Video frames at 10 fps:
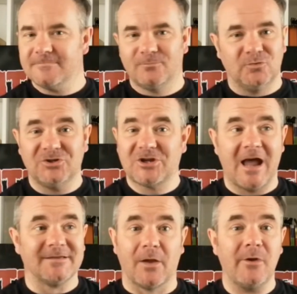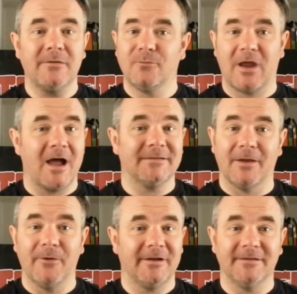We just can't do it. We can't do
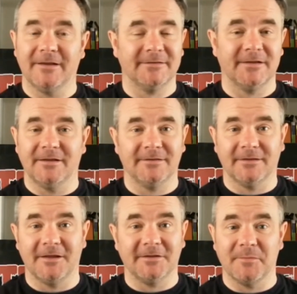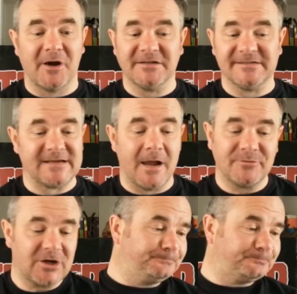it in the present times.
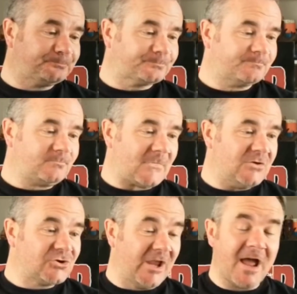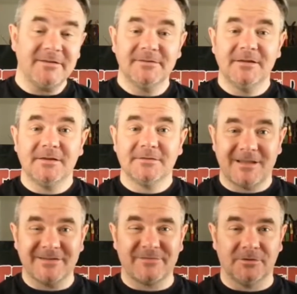So yeah,
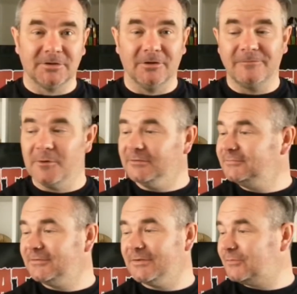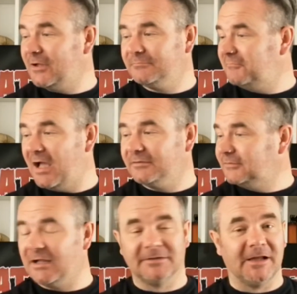thanks for all the love, man.
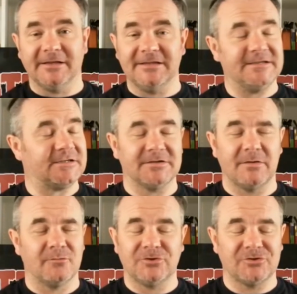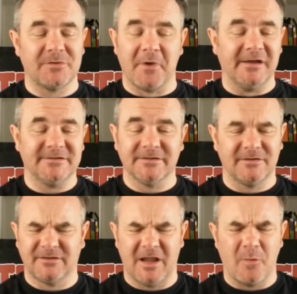And ladies, it was just amazing.
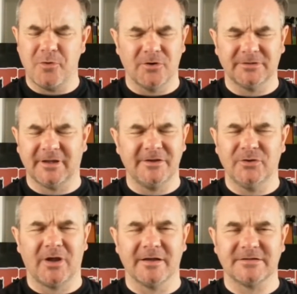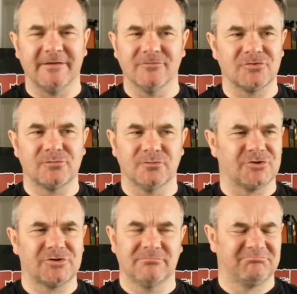The outpouring that you guys gave us
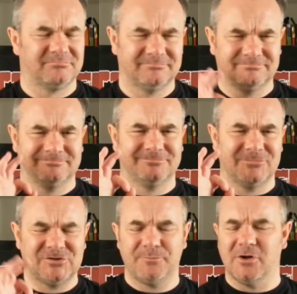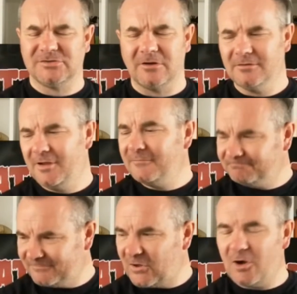was spot on.
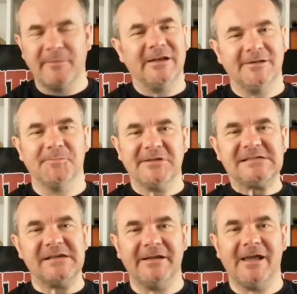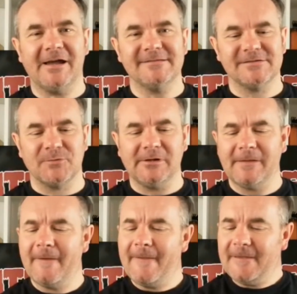Got me a little bit teary-eyed as well.
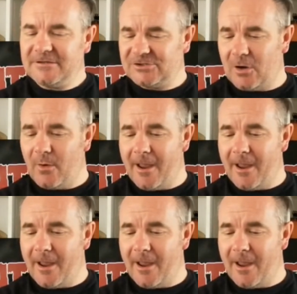So,